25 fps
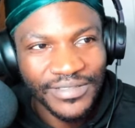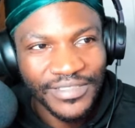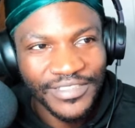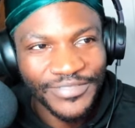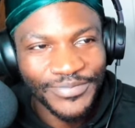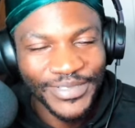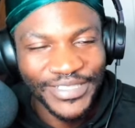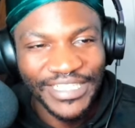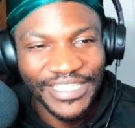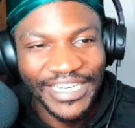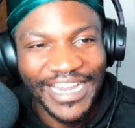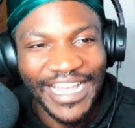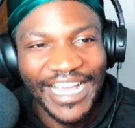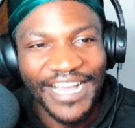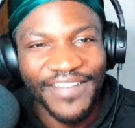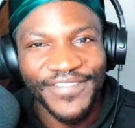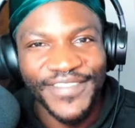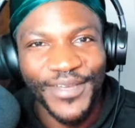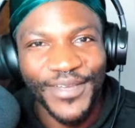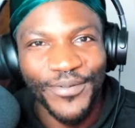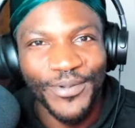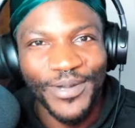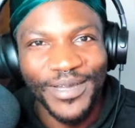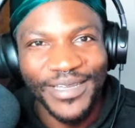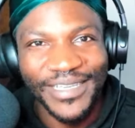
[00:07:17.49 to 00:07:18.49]
Especially
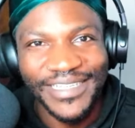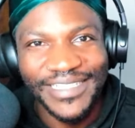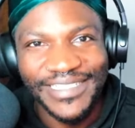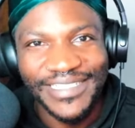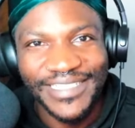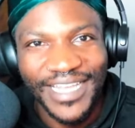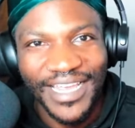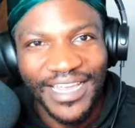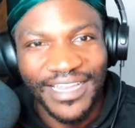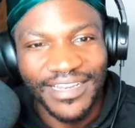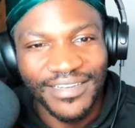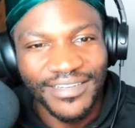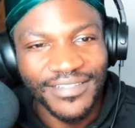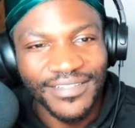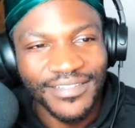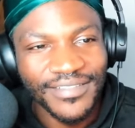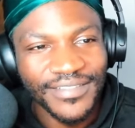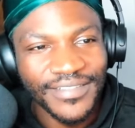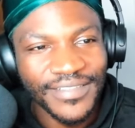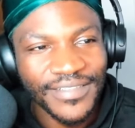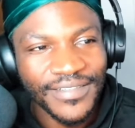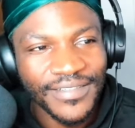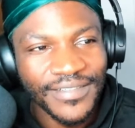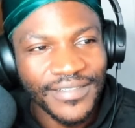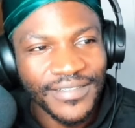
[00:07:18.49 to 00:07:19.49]
after what he said.
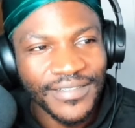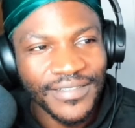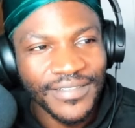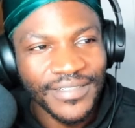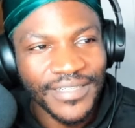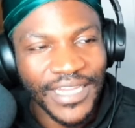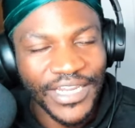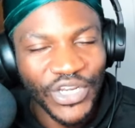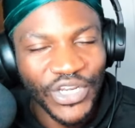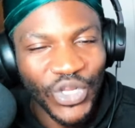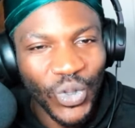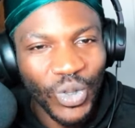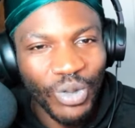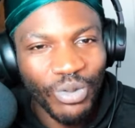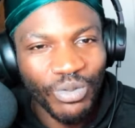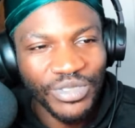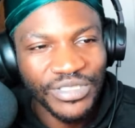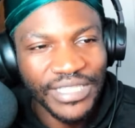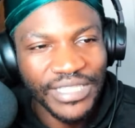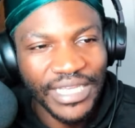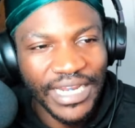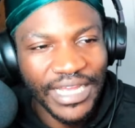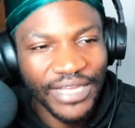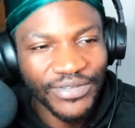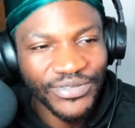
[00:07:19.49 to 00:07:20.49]
That no one
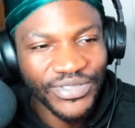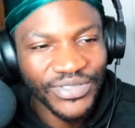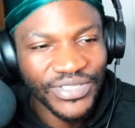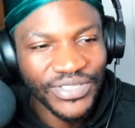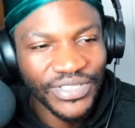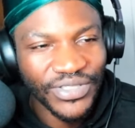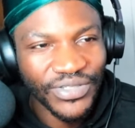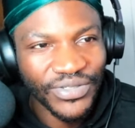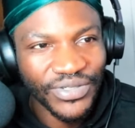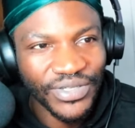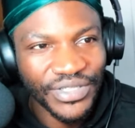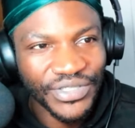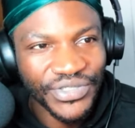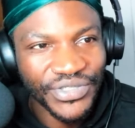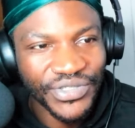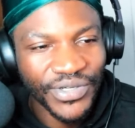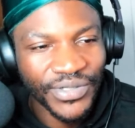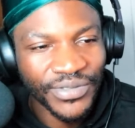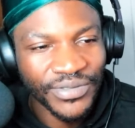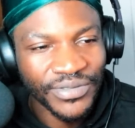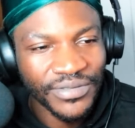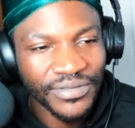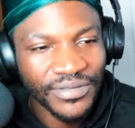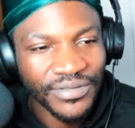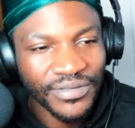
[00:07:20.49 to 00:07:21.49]
was allowed to sit on the
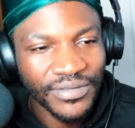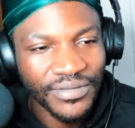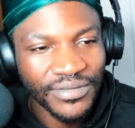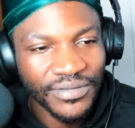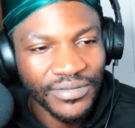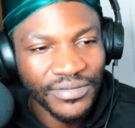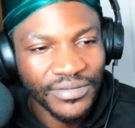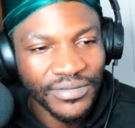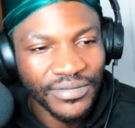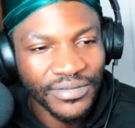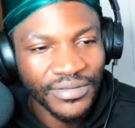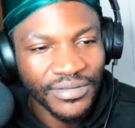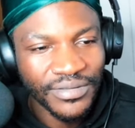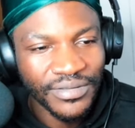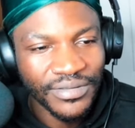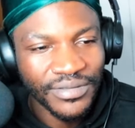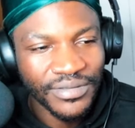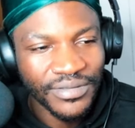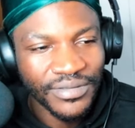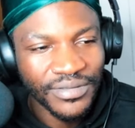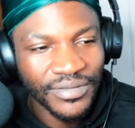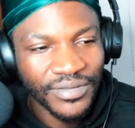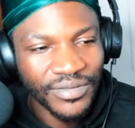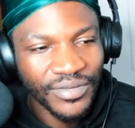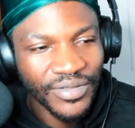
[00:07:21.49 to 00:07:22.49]
throne.
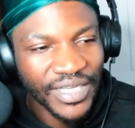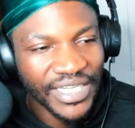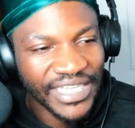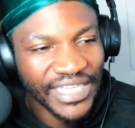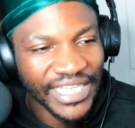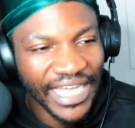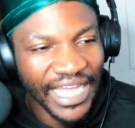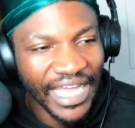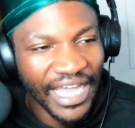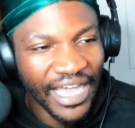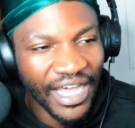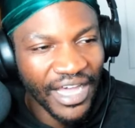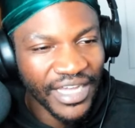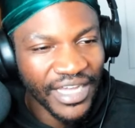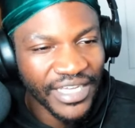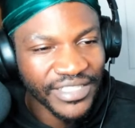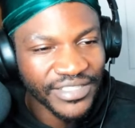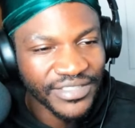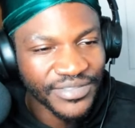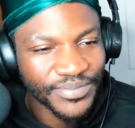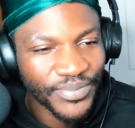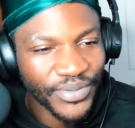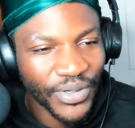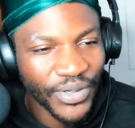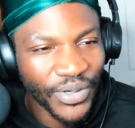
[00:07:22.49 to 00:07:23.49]
Look at the
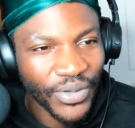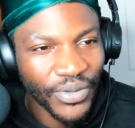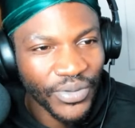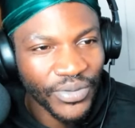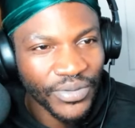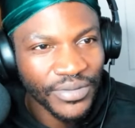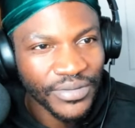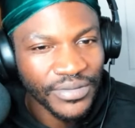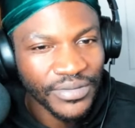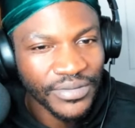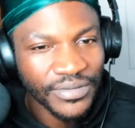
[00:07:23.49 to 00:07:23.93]
eyes, bro.